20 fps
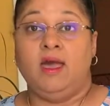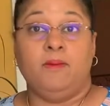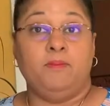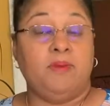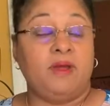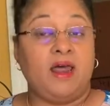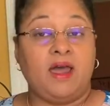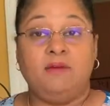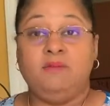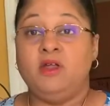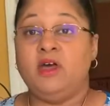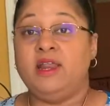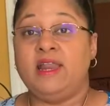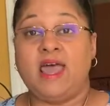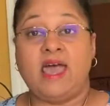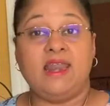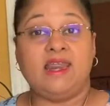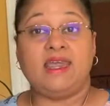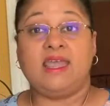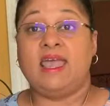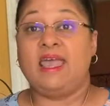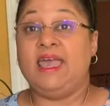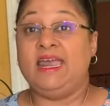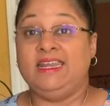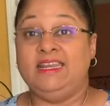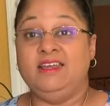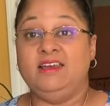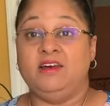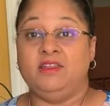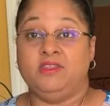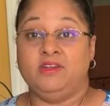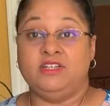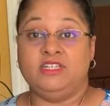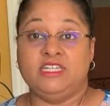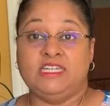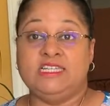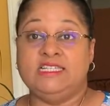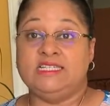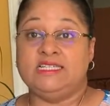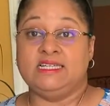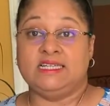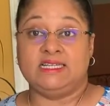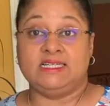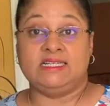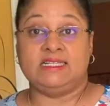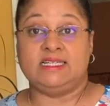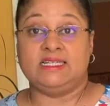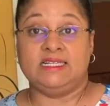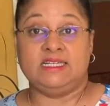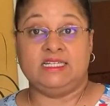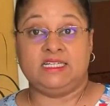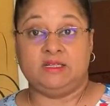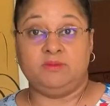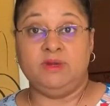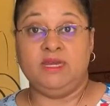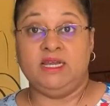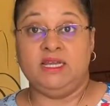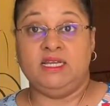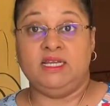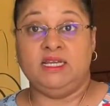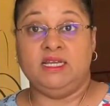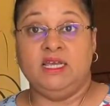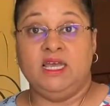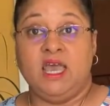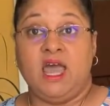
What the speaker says: But I'm not adding any other seasonings to this meat.